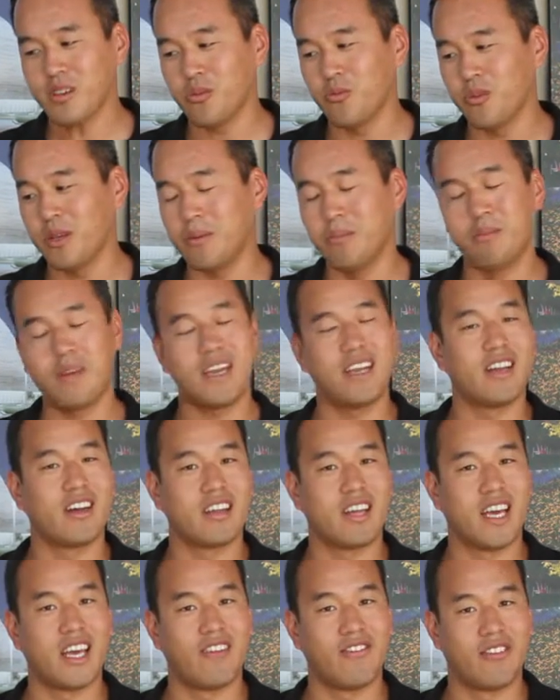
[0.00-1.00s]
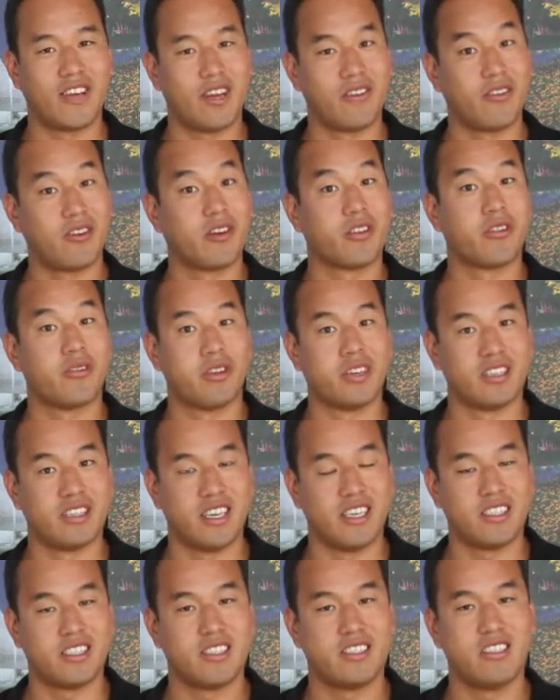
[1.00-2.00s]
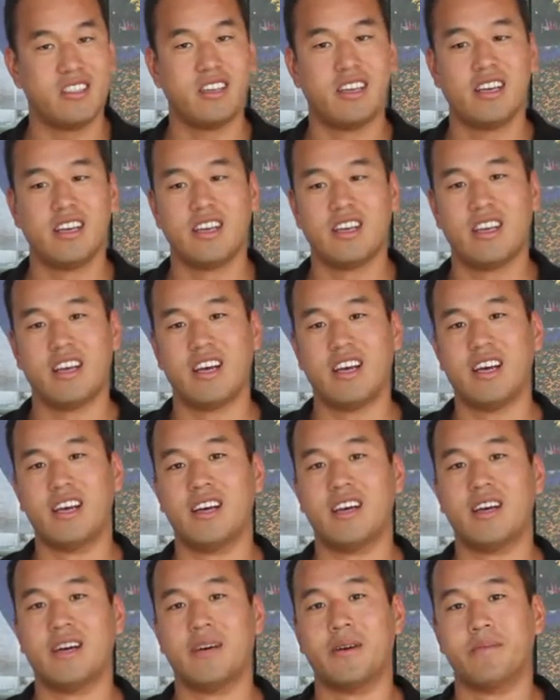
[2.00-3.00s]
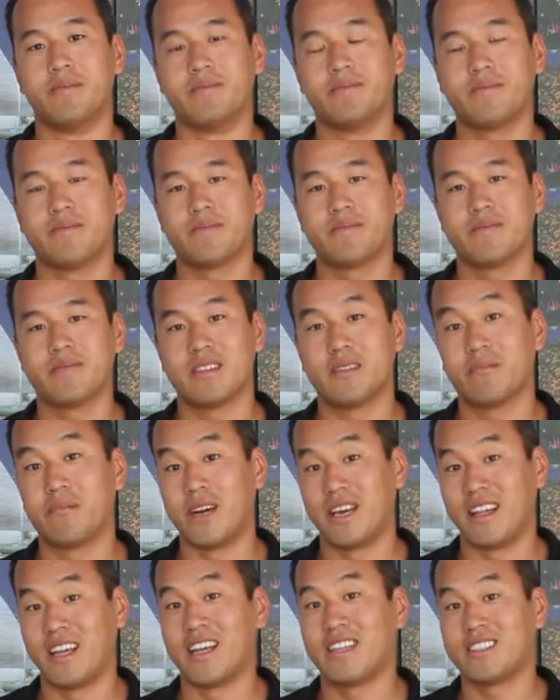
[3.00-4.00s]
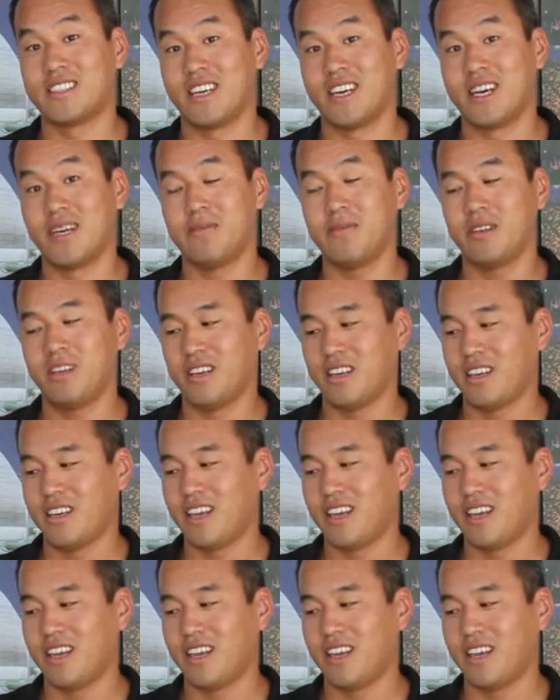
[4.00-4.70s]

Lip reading: we may not have authorization by that time,